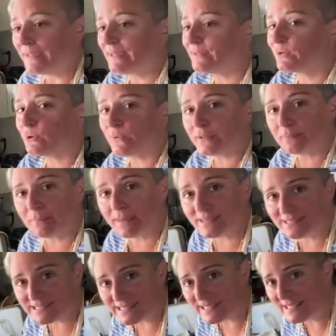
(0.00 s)
a quick baked
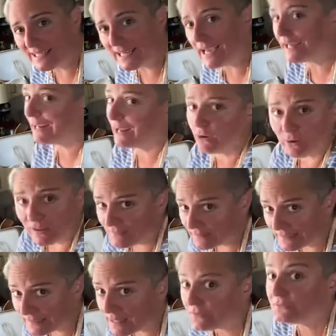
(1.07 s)
ziti and I don't have any
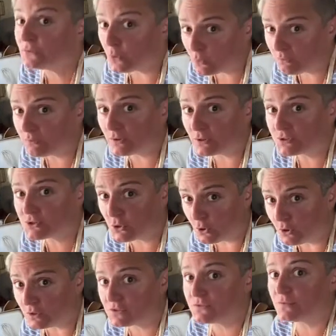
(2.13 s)
leftover
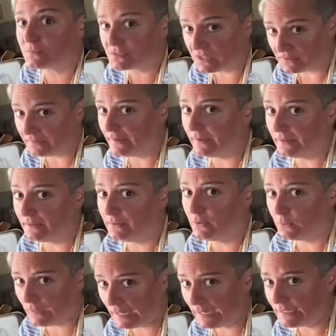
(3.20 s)
sauce from Sunday.
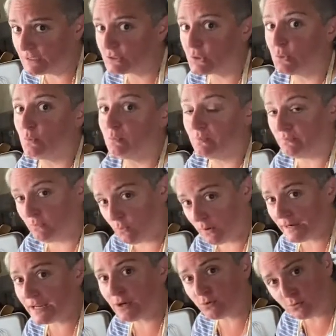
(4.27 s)
Okay, so before I
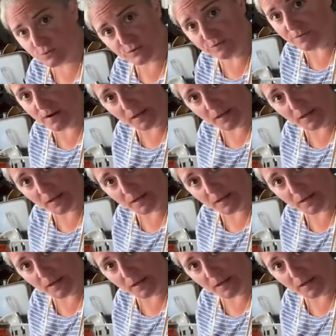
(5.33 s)
get crucified